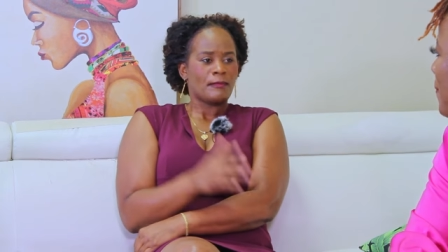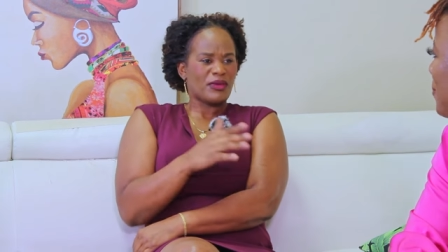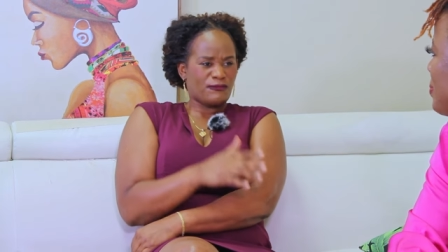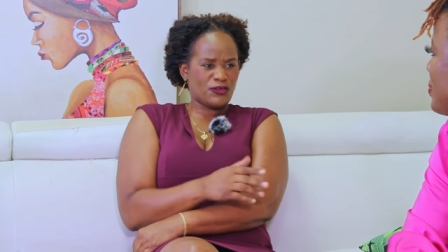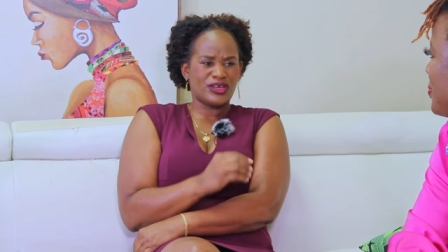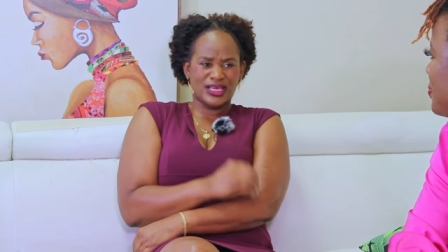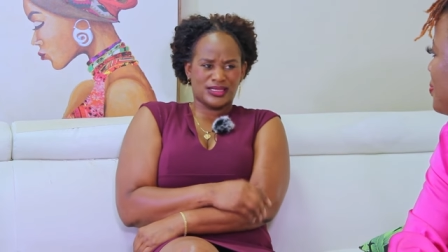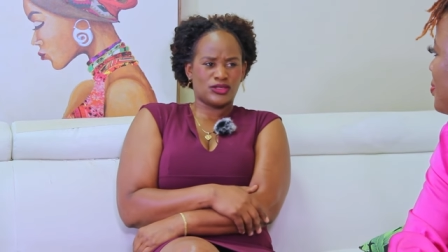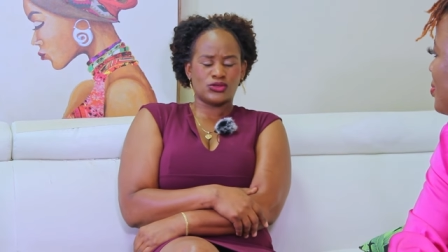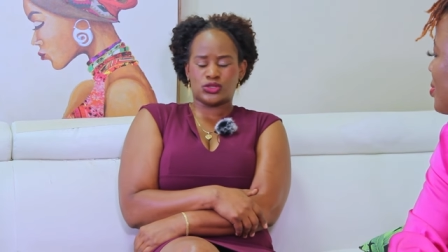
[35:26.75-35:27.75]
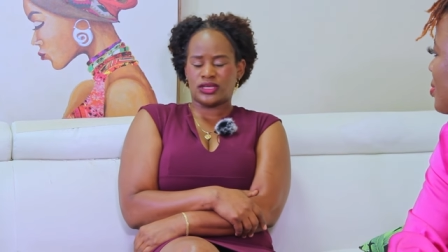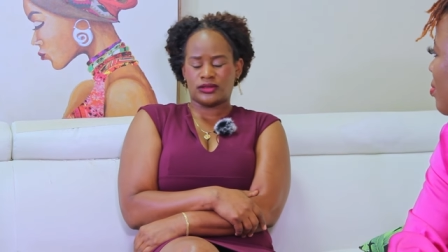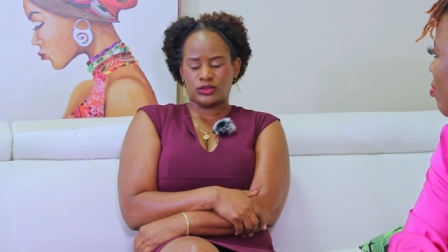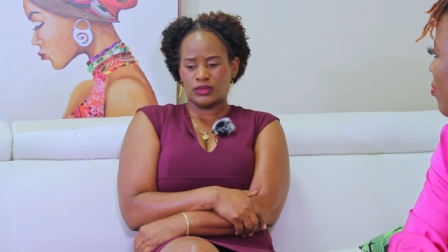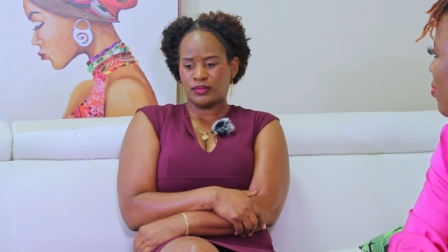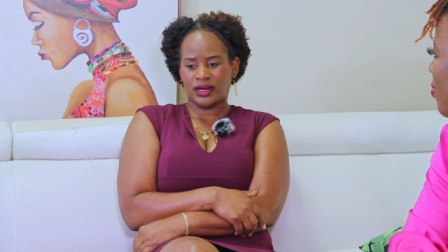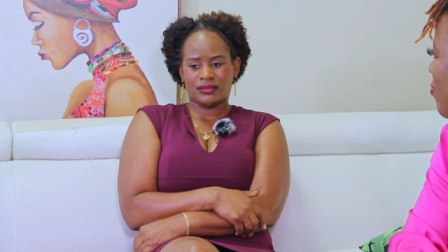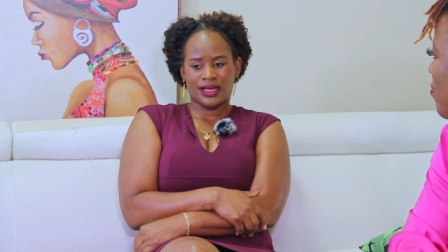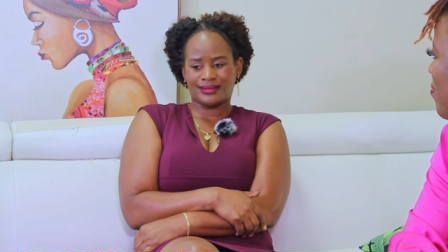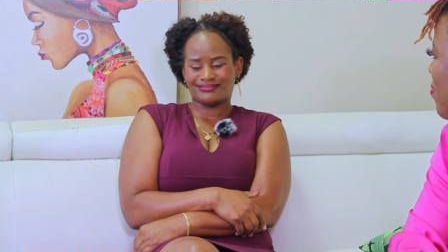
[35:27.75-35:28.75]
Before, yes, it used to get to me, but I'm
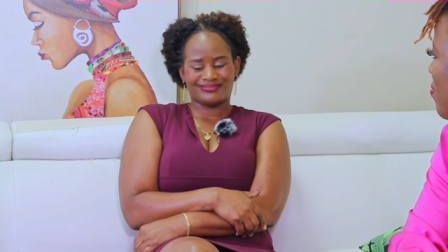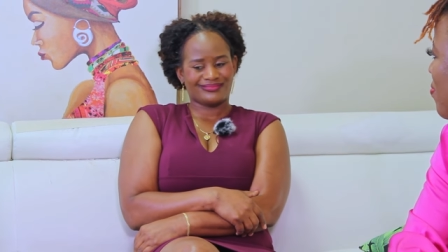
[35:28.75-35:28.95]
like,